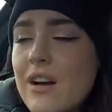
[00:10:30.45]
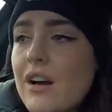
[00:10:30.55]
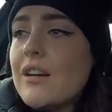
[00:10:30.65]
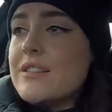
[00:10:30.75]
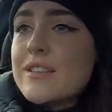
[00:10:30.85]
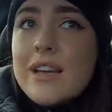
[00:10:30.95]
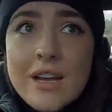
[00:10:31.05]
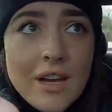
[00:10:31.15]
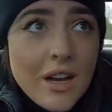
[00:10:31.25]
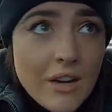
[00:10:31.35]
cars
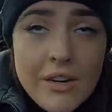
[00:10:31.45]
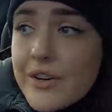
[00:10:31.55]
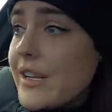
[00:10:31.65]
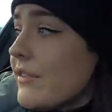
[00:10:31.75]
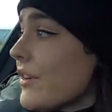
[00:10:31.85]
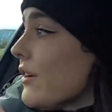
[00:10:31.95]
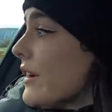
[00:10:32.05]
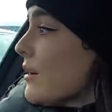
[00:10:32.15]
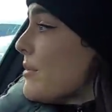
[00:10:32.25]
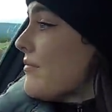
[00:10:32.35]
are only ever
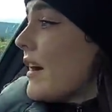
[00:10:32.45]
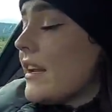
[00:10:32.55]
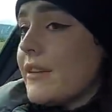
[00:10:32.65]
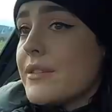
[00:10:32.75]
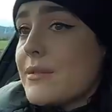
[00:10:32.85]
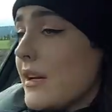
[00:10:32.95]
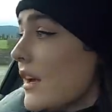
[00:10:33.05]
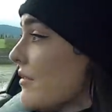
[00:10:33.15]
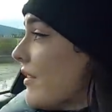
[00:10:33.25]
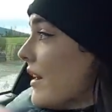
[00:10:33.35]
going up in value as well,
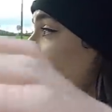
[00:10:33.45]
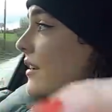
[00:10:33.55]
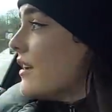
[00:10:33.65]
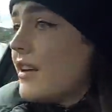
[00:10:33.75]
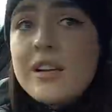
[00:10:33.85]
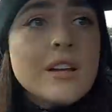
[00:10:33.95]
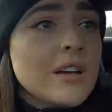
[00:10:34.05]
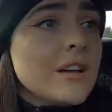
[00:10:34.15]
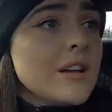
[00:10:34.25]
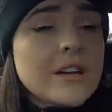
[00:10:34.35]
I find.
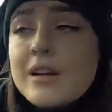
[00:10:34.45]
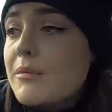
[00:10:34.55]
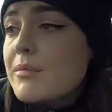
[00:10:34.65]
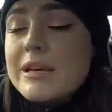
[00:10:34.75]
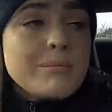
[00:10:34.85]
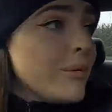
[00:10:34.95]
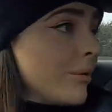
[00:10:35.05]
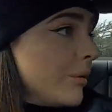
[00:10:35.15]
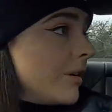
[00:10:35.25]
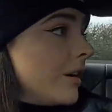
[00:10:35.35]

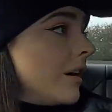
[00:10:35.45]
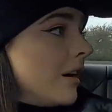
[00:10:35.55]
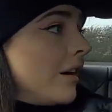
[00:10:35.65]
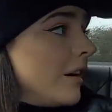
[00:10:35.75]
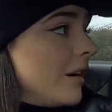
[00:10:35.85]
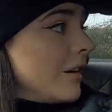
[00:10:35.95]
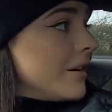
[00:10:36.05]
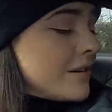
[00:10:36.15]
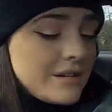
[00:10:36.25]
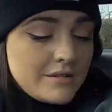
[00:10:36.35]
People are
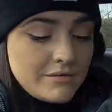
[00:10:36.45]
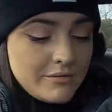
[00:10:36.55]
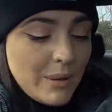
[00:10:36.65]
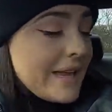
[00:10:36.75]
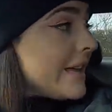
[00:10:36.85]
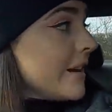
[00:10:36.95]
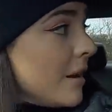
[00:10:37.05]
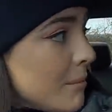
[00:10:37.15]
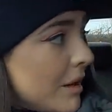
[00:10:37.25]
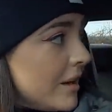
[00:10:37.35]
waking
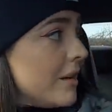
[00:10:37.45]
up.